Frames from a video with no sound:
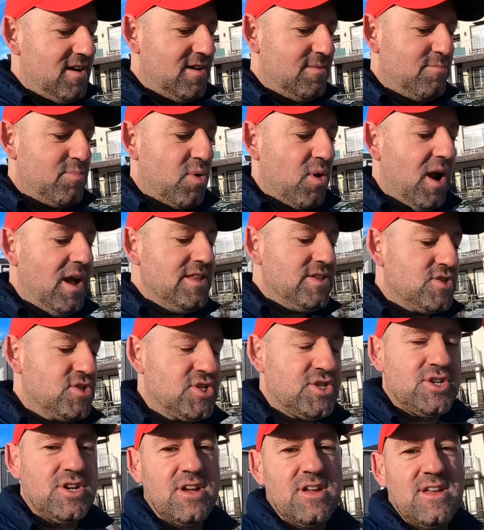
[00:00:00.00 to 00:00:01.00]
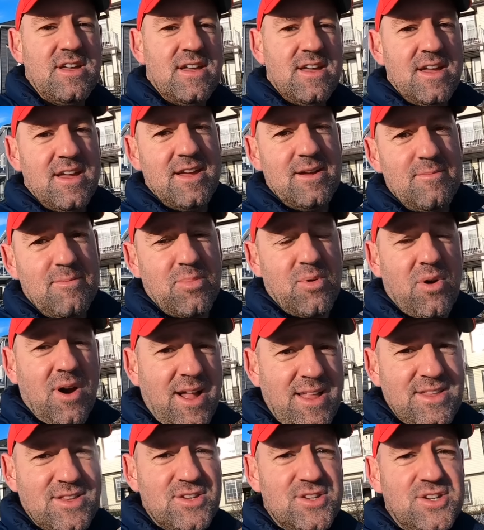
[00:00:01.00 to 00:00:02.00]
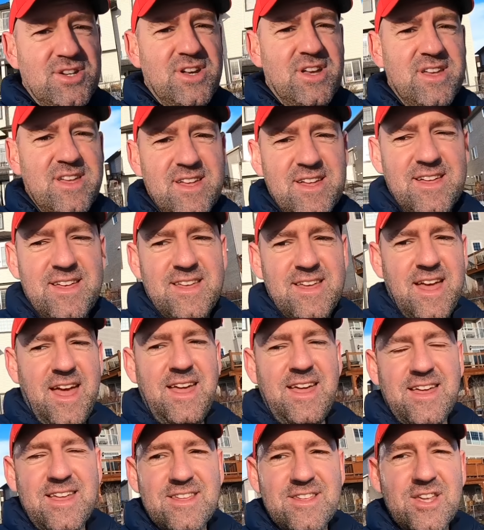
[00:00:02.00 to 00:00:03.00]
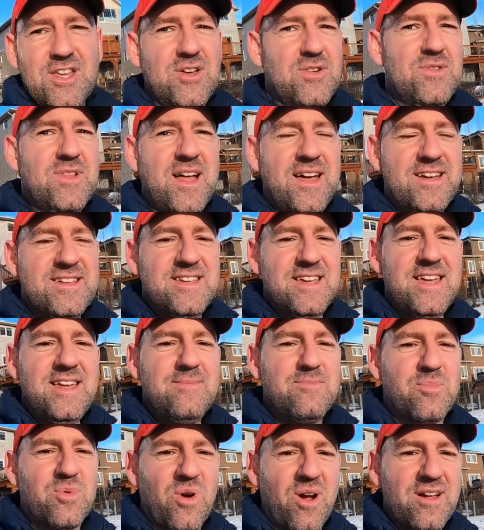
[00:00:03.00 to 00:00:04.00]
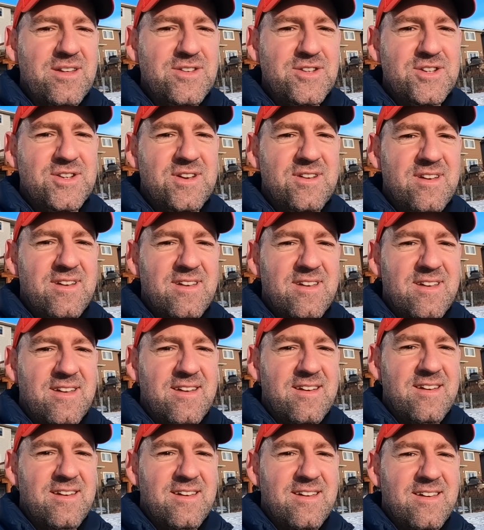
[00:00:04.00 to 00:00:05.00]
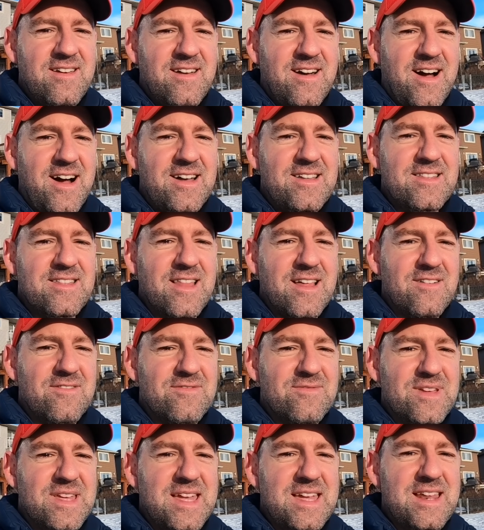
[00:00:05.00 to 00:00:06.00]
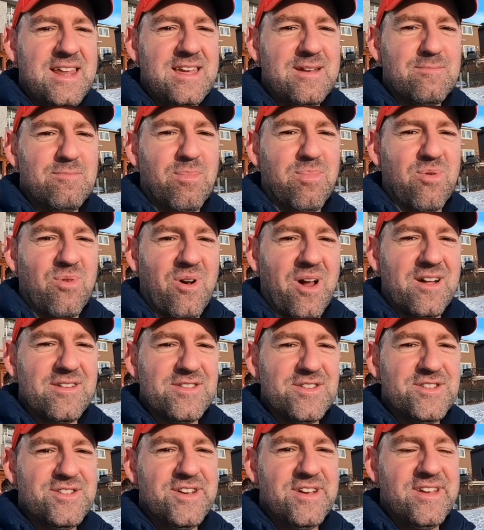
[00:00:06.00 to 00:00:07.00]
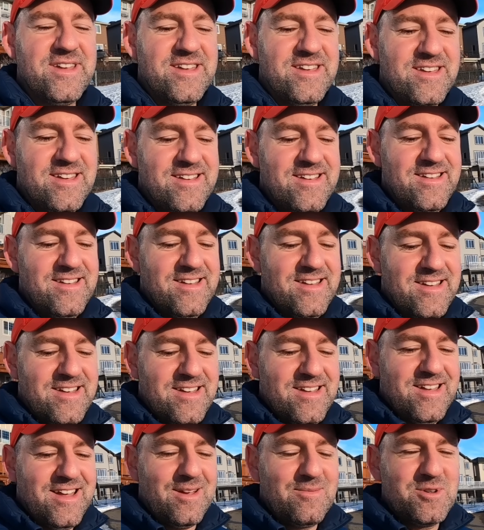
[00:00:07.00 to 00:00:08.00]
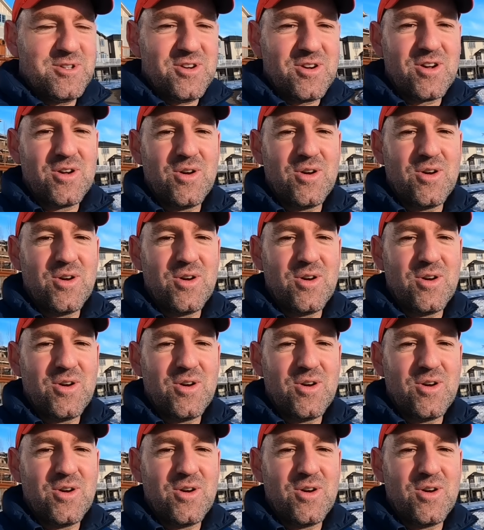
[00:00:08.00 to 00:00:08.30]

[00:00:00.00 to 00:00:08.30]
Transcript: brunch brunch. Hey, do you like to eat brunch? I love eating brunch. I'm sure